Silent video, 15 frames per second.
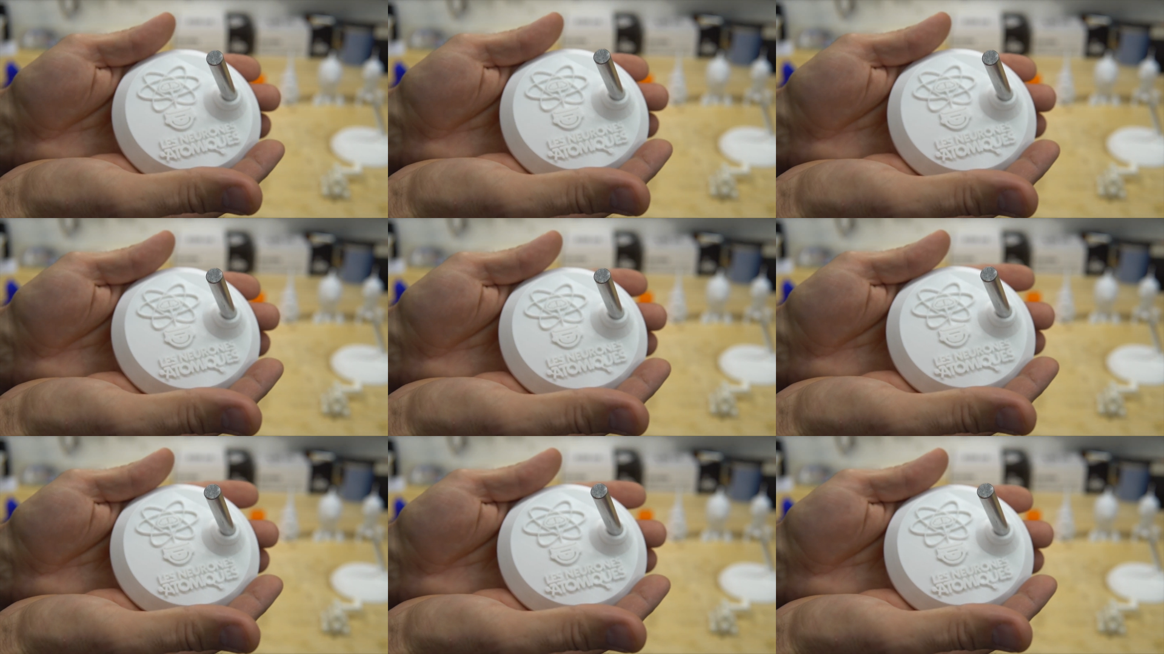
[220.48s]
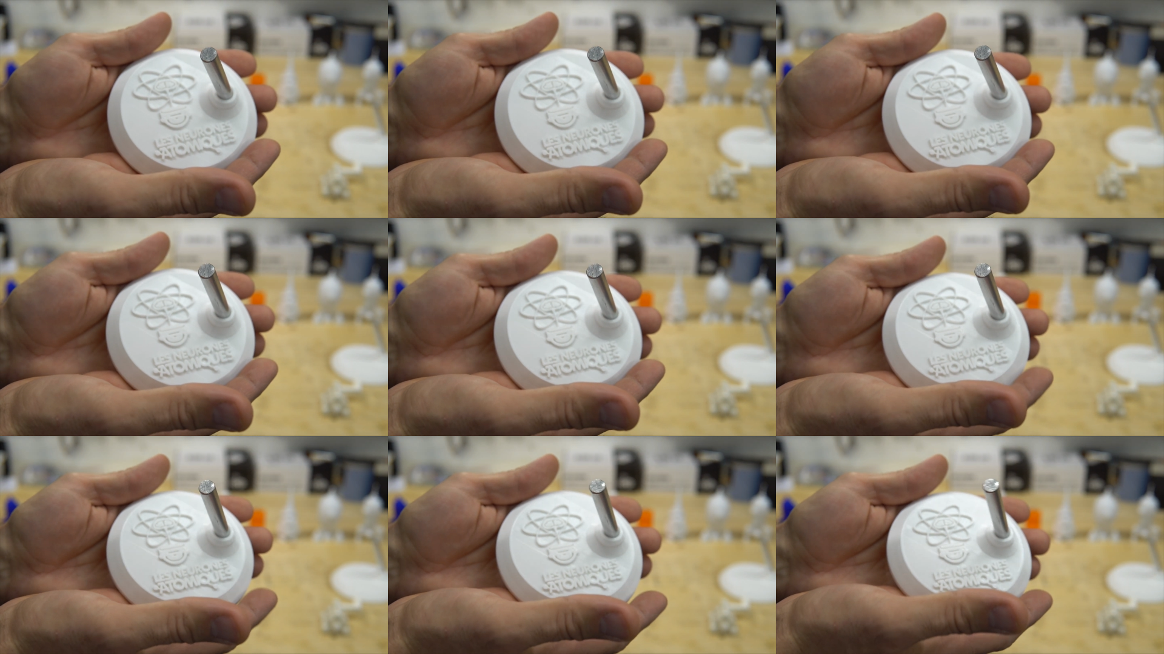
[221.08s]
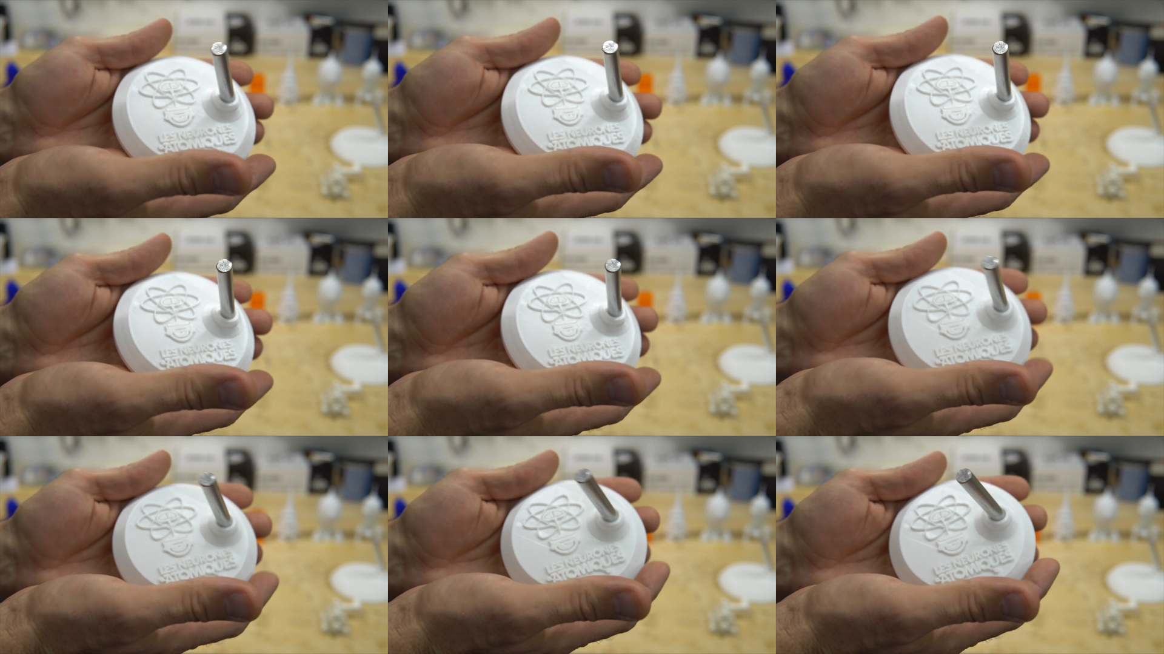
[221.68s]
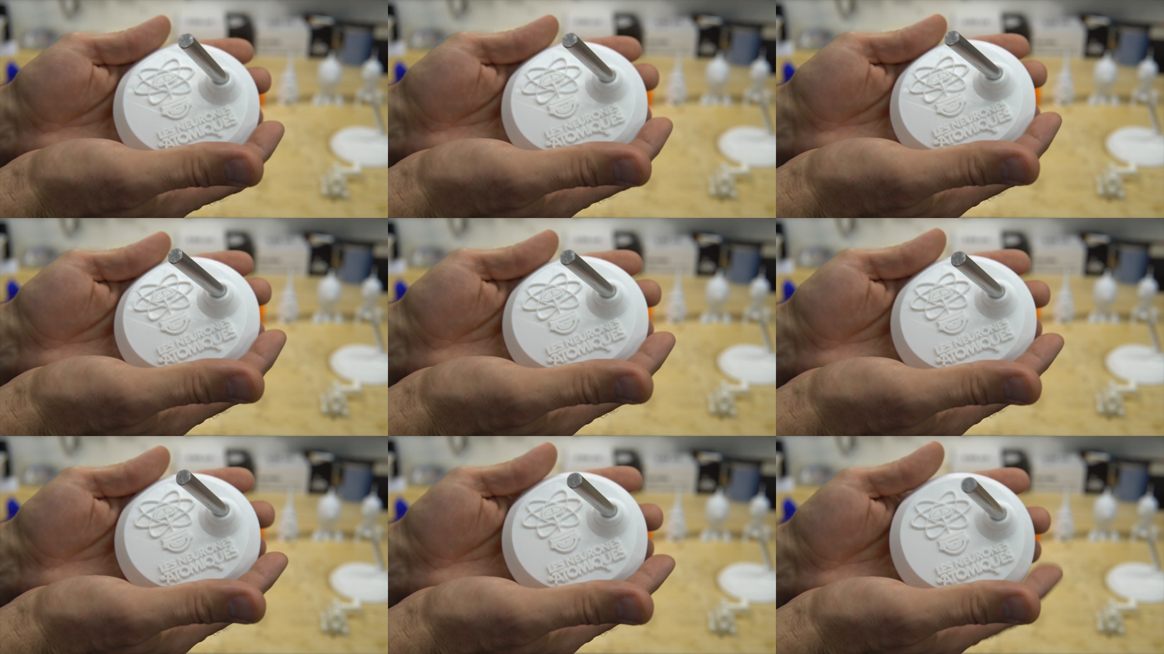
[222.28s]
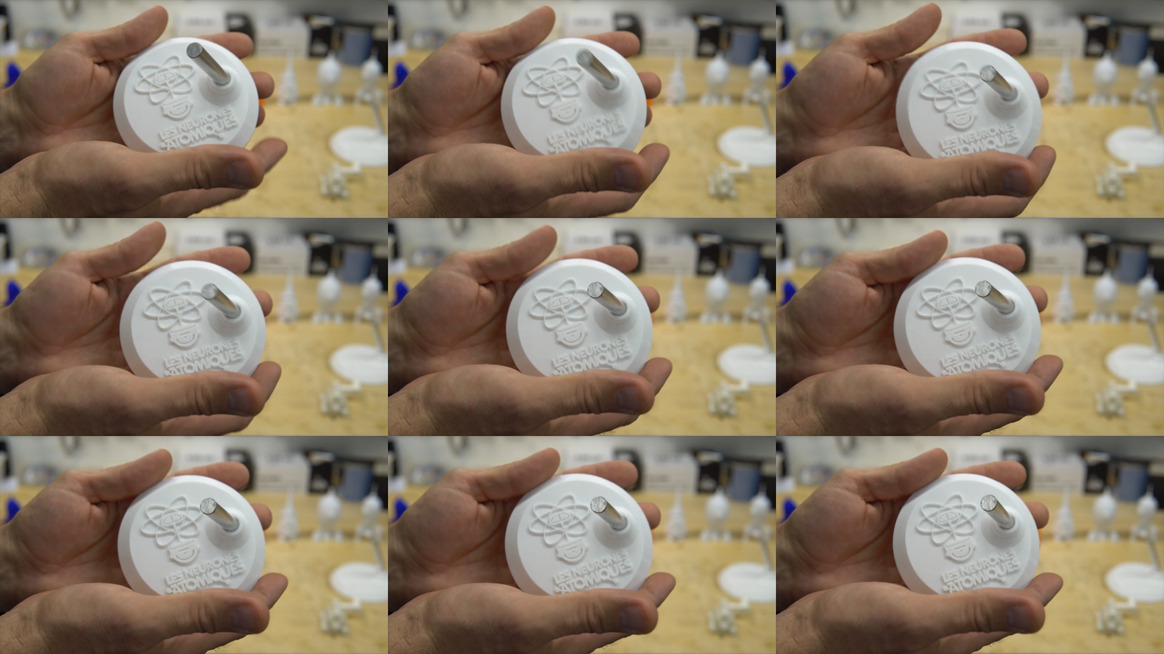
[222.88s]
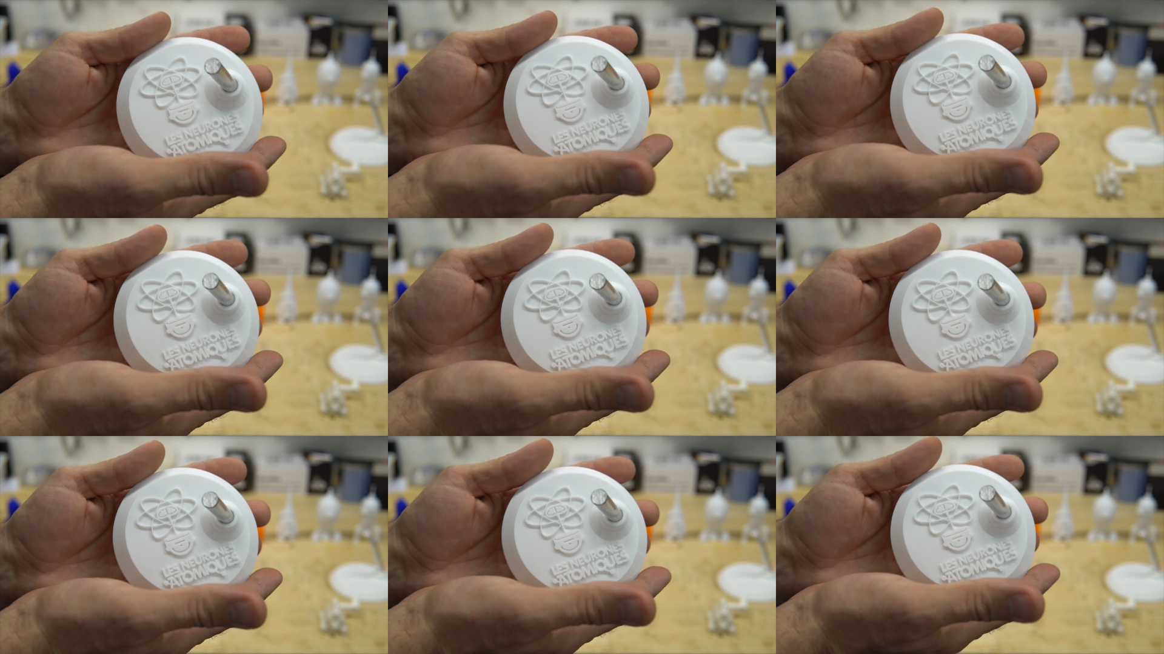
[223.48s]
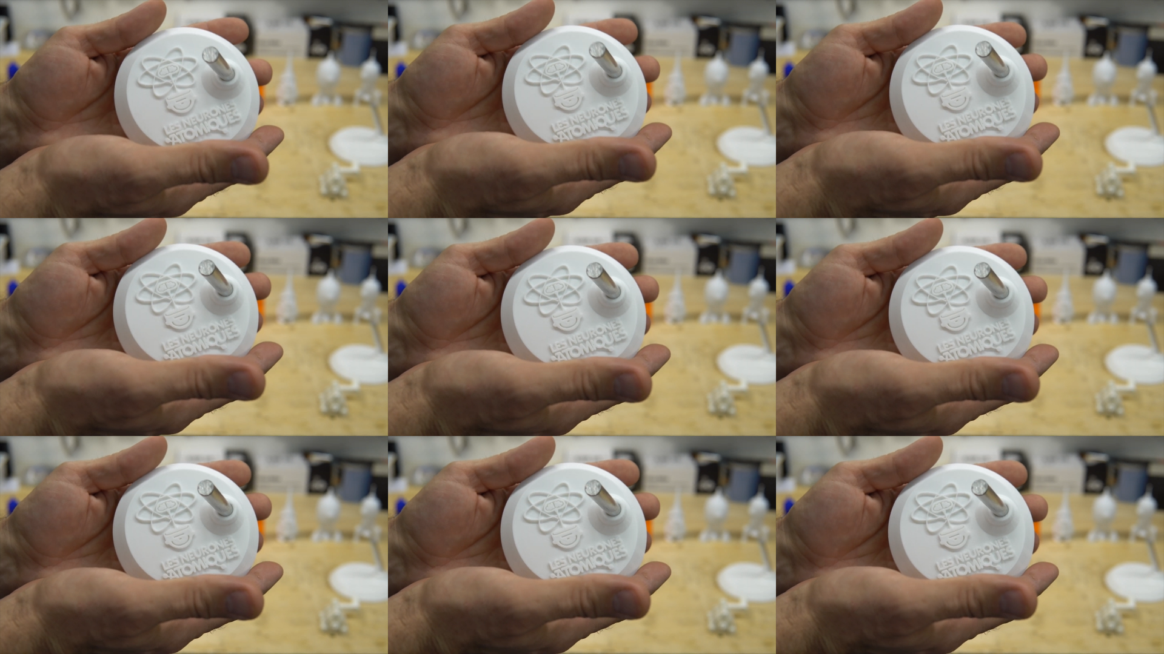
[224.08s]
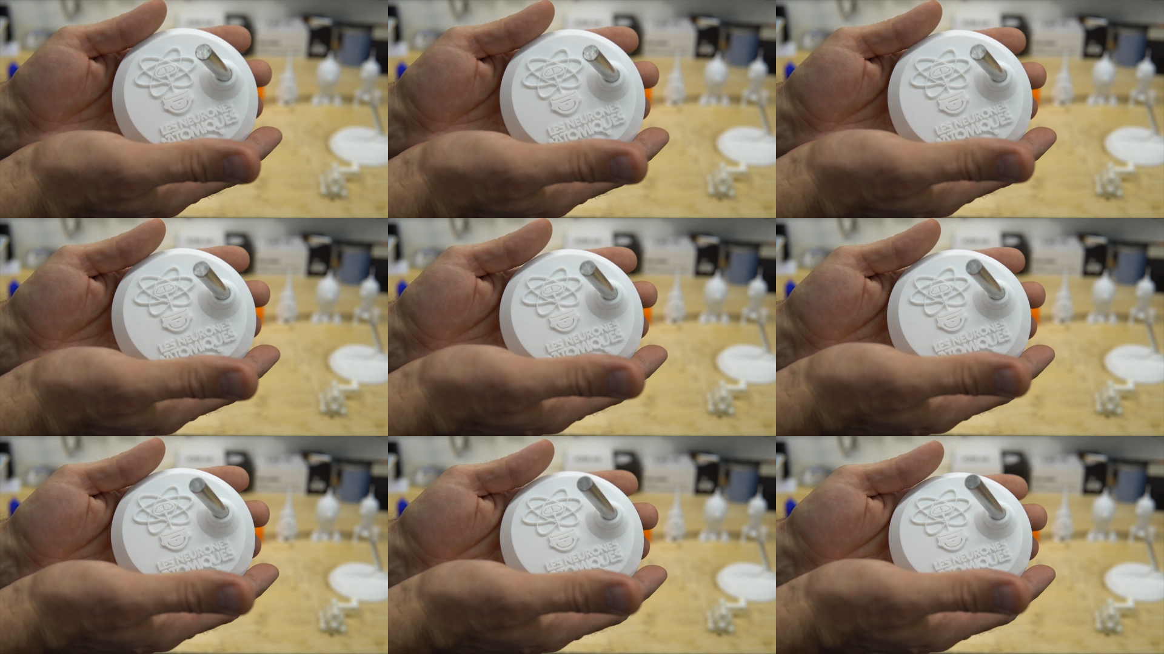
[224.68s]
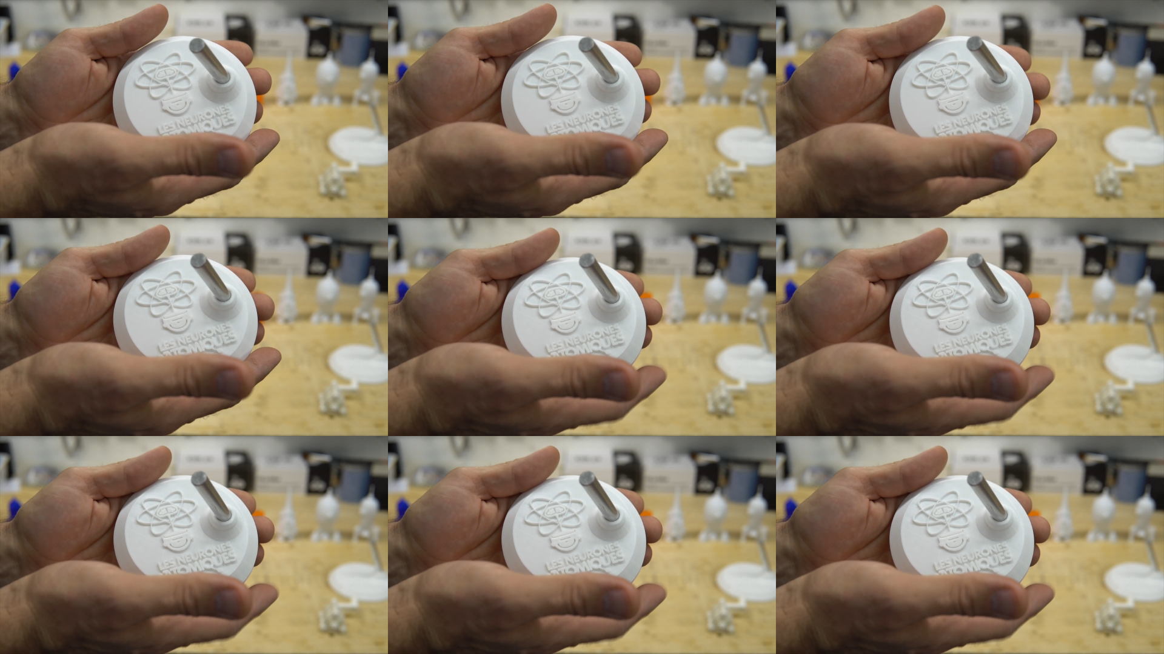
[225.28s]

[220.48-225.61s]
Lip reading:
Nobody's mouth can be seen.